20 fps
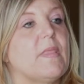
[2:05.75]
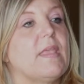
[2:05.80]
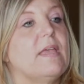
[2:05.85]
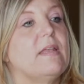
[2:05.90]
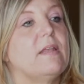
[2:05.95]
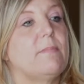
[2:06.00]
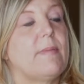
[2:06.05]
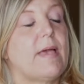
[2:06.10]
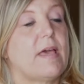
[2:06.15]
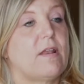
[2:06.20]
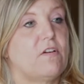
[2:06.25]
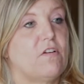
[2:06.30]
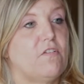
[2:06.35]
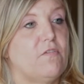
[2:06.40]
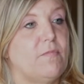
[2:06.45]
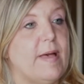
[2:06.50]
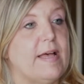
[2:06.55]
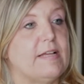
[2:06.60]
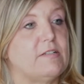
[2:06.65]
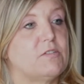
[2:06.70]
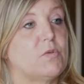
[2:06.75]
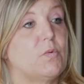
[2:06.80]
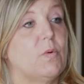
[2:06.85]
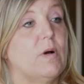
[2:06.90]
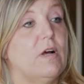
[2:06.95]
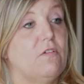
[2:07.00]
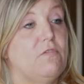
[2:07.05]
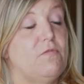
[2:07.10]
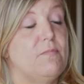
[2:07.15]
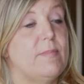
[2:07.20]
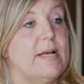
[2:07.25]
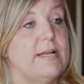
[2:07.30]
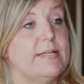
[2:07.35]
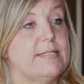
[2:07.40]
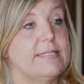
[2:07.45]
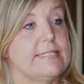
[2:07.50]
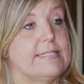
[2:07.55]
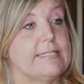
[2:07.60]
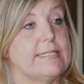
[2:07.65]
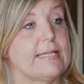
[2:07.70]
In a matter of about 12
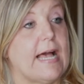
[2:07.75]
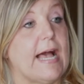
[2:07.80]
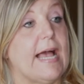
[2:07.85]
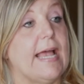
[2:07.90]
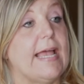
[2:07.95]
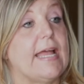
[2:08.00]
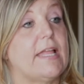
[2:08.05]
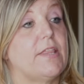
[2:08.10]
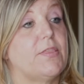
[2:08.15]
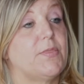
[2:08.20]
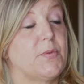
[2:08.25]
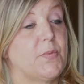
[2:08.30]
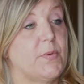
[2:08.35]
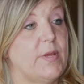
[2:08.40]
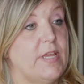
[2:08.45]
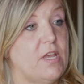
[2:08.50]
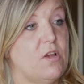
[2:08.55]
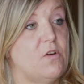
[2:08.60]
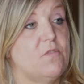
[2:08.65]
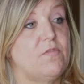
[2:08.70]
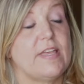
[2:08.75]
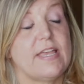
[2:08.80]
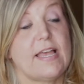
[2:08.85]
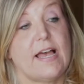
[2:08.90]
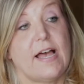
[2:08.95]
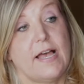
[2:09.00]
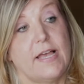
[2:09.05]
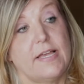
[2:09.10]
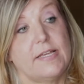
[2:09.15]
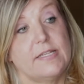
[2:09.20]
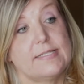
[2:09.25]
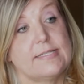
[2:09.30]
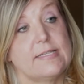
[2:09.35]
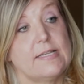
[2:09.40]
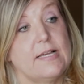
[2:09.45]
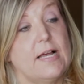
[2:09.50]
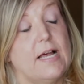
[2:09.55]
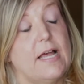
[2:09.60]
months, I had 3 OVIs,